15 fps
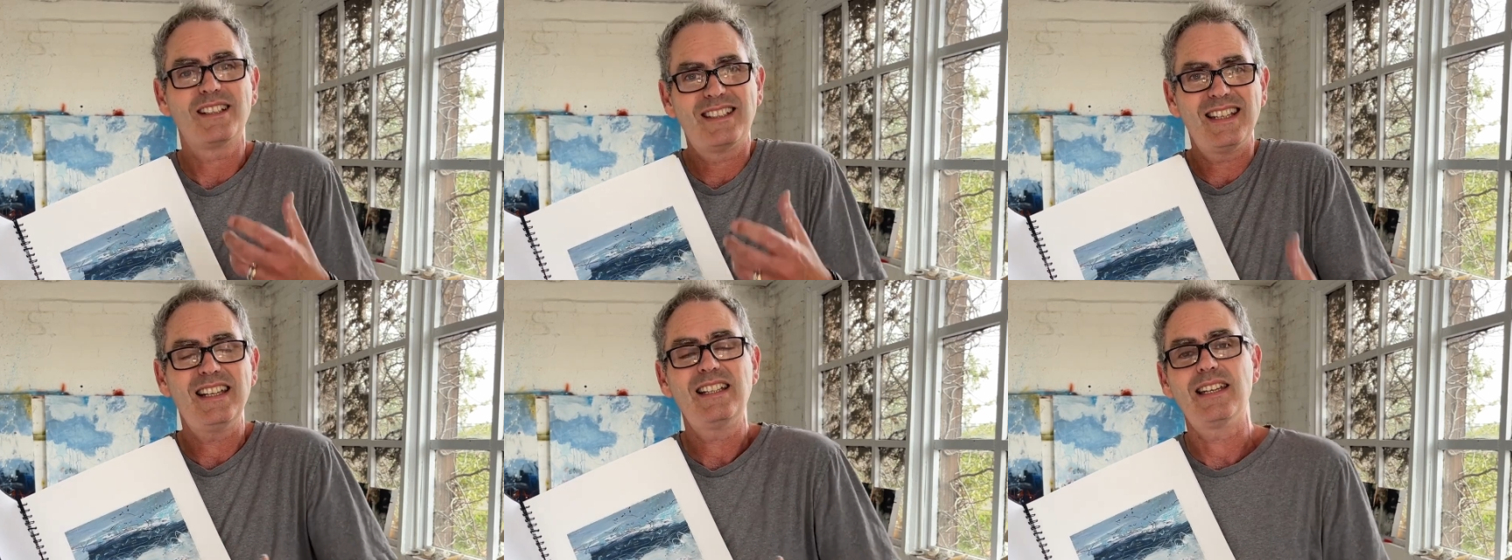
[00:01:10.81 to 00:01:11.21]

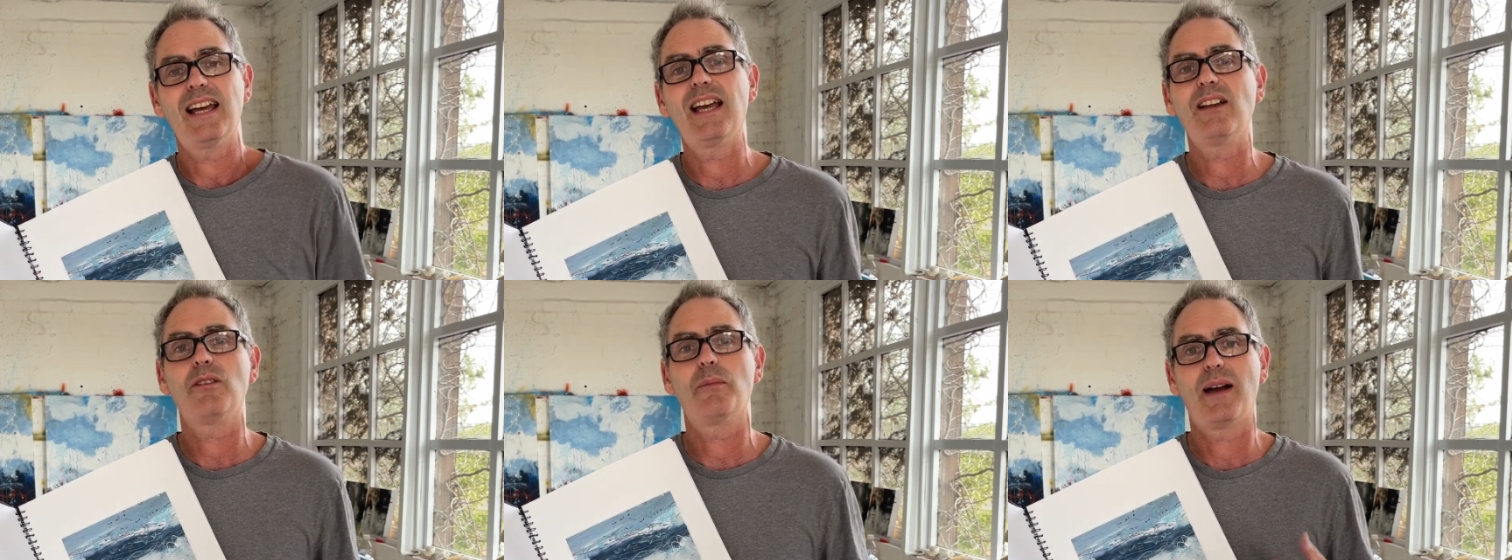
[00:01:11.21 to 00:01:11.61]

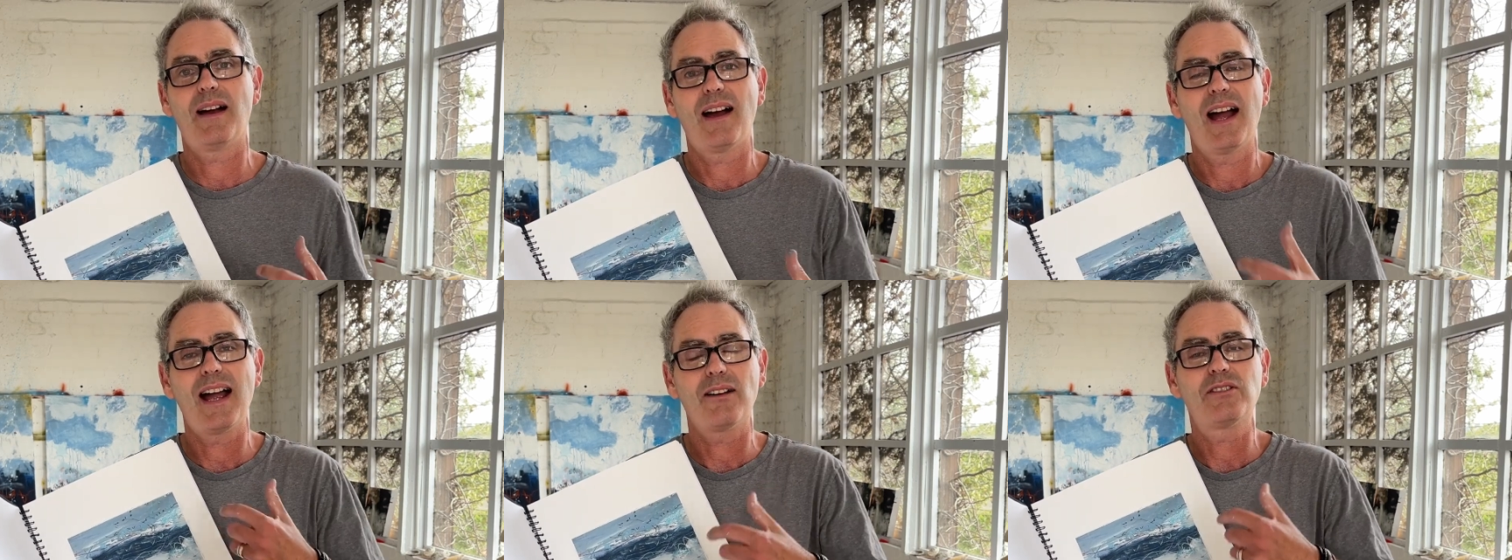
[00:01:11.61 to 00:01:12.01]
detail about
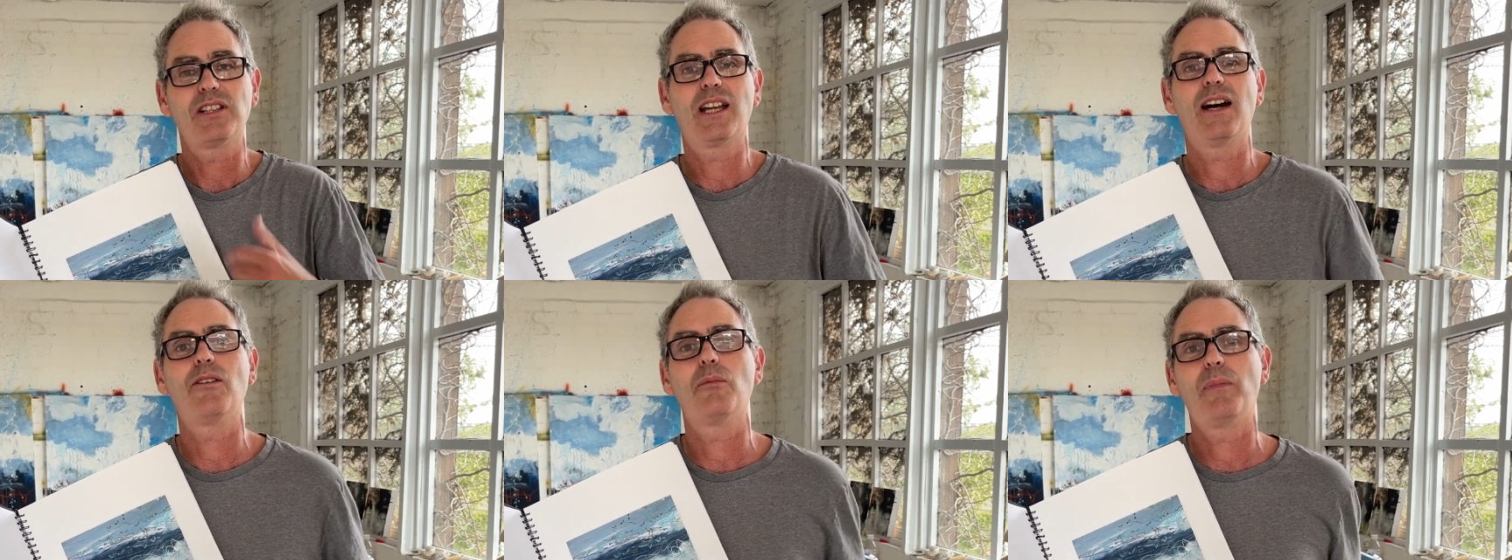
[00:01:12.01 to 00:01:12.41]
how to
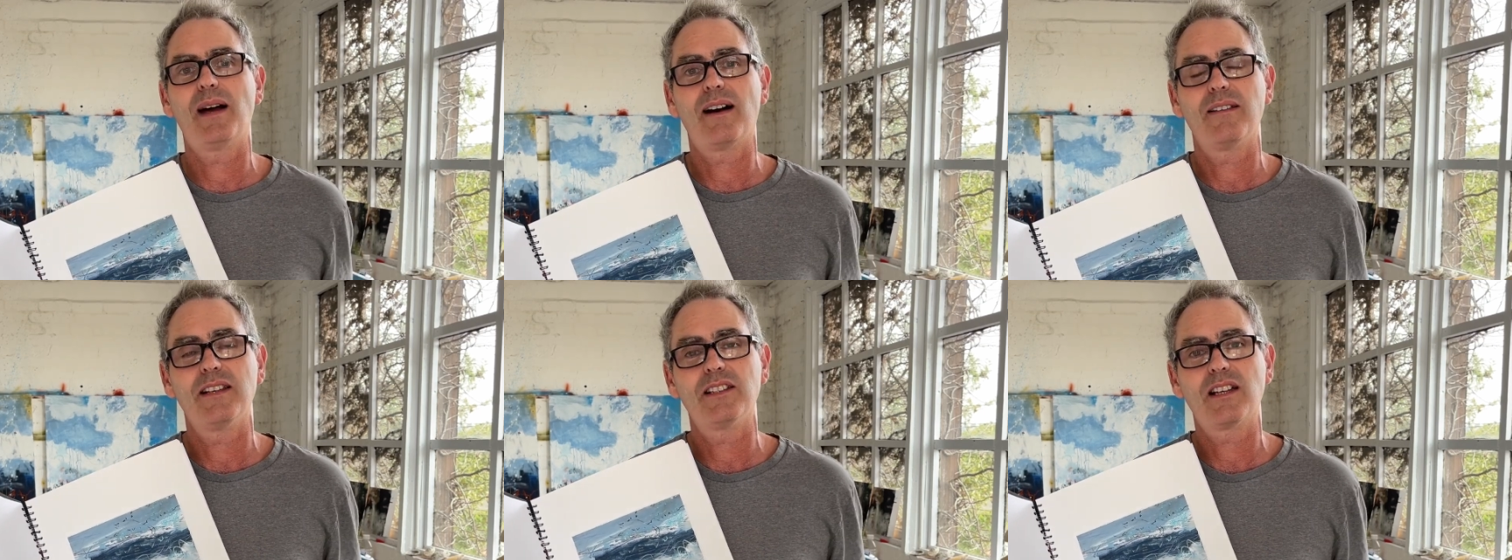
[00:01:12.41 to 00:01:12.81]
go
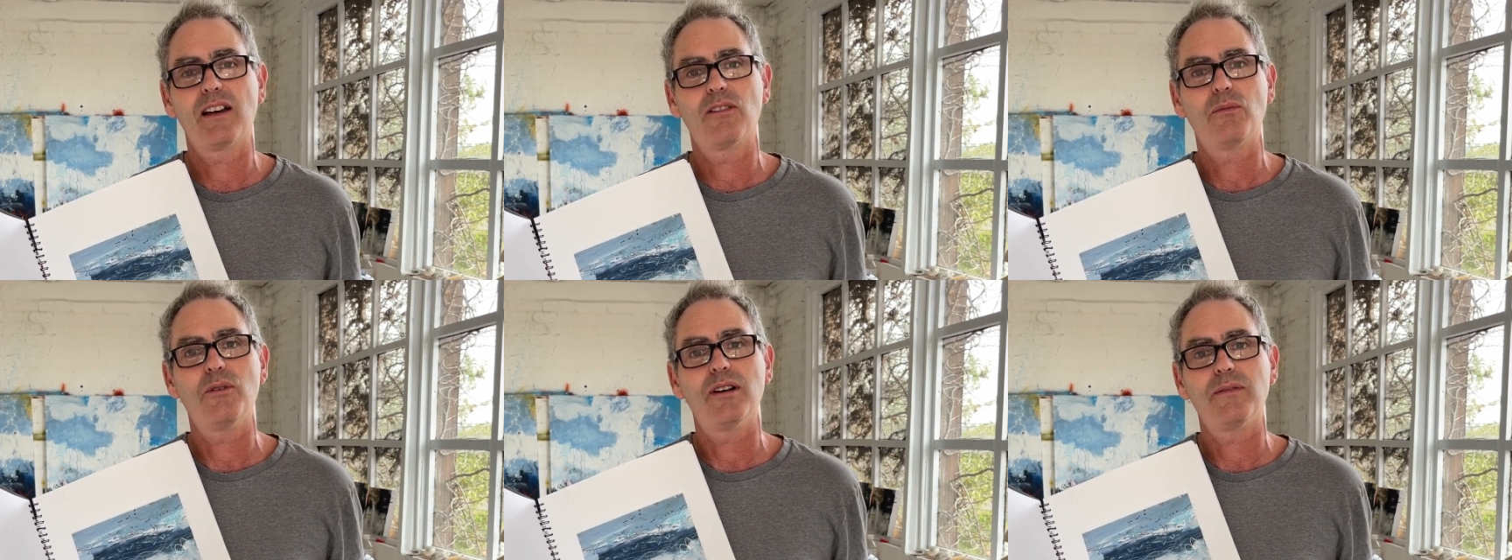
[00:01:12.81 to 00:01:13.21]
about this kind
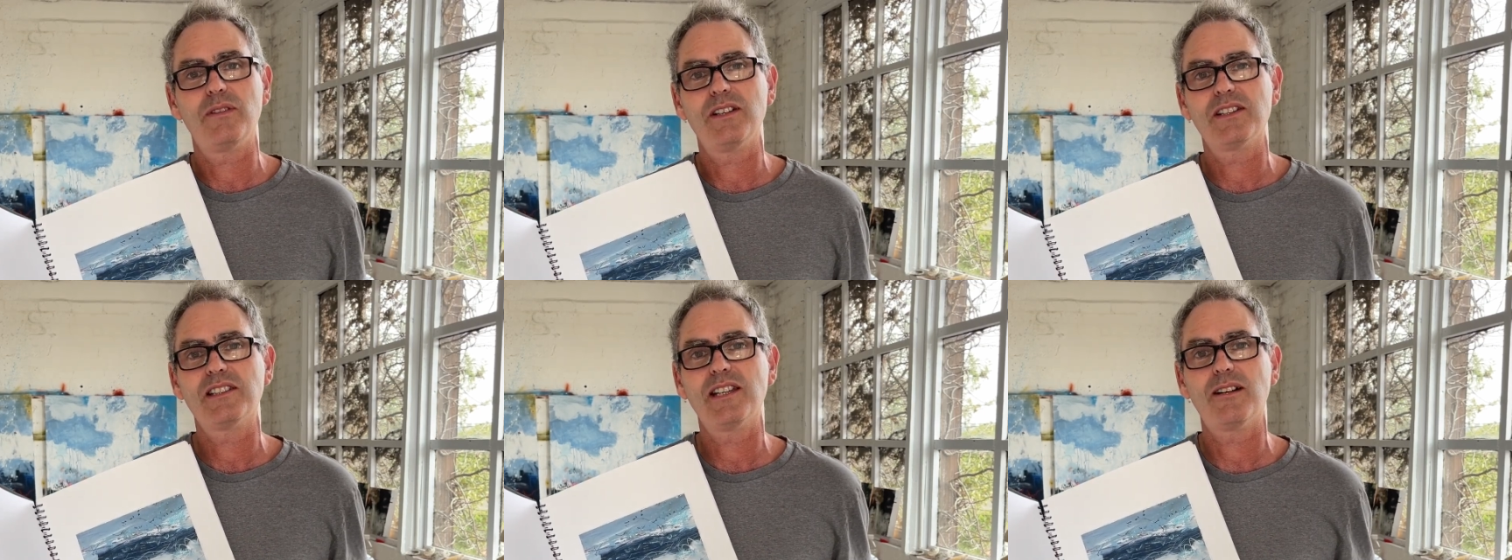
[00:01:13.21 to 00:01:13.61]
of work for
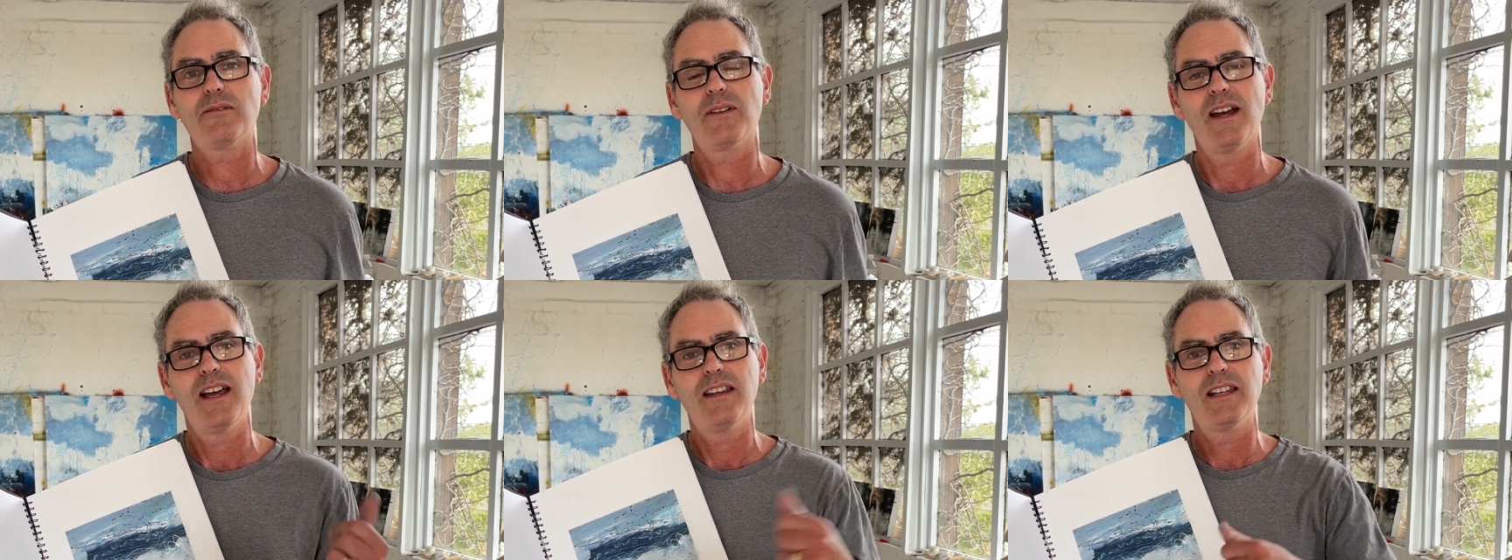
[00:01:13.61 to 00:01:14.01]
yourself,